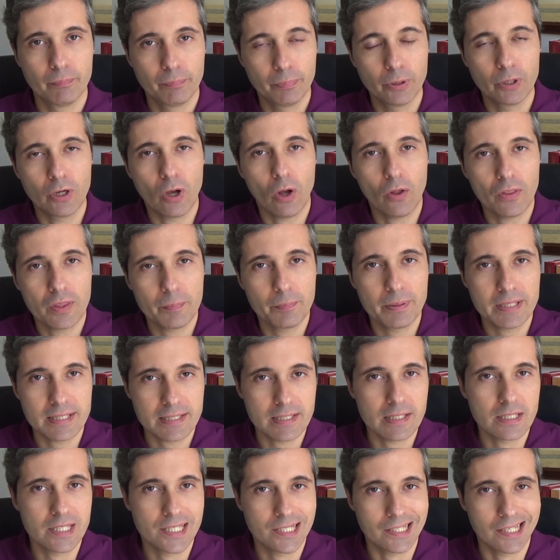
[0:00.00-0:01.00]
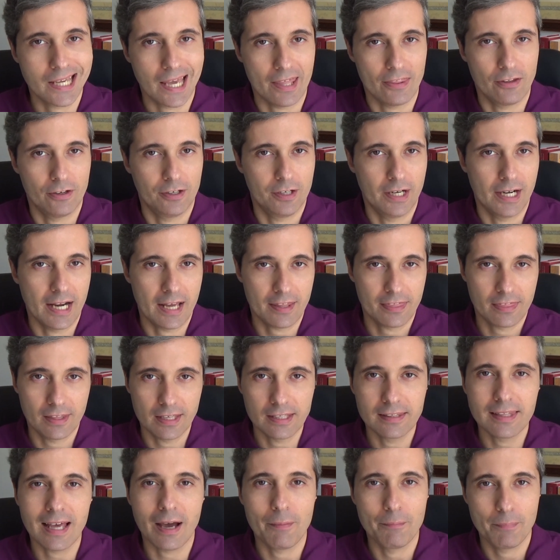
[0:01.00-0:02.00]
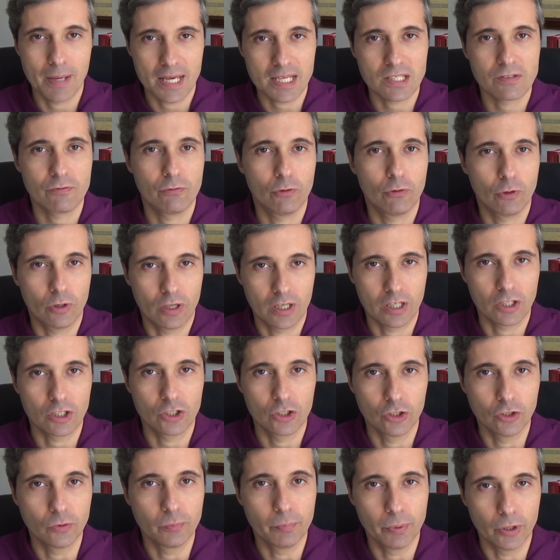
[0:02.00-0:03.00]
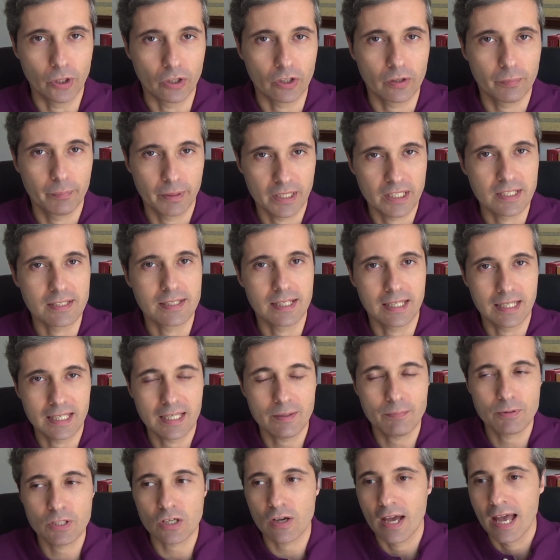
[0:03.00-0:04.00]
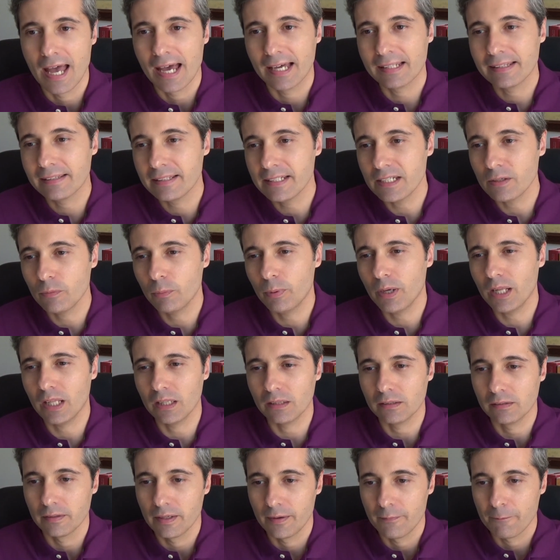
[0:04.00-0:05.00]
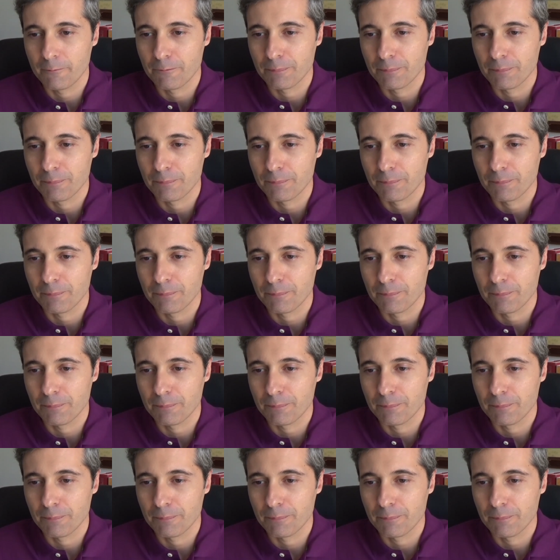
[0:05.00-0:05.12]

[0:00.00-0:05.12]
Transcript: put all the pieces together and I think that makes for a good book because it keeps you, at least, well,